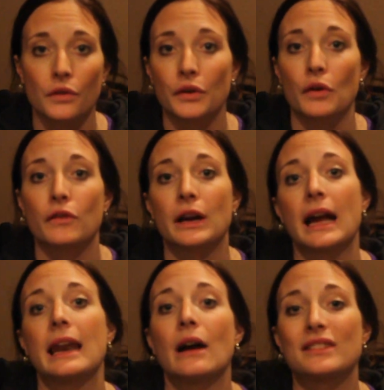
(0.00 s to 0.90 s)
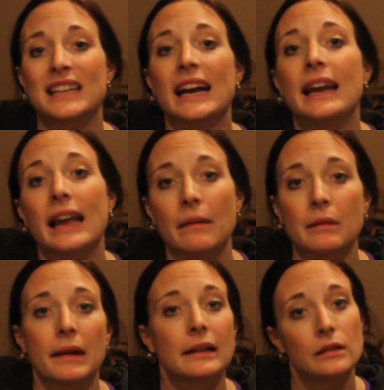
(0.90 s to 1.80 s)
over and over again how tight I am
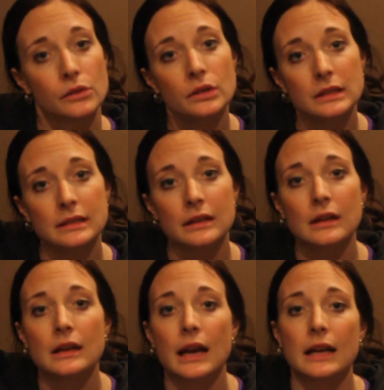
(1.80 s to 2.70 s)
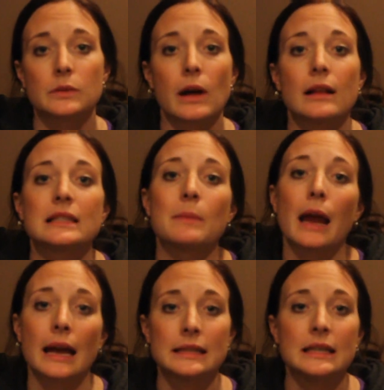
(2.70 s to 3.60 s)
in my glutes as well as
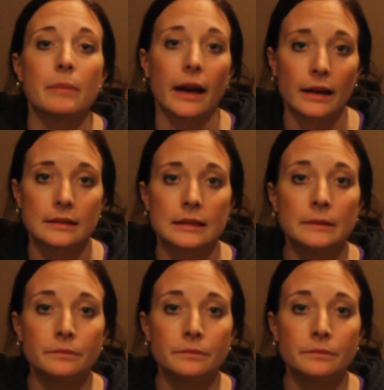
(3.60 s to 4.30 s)
my IT bands.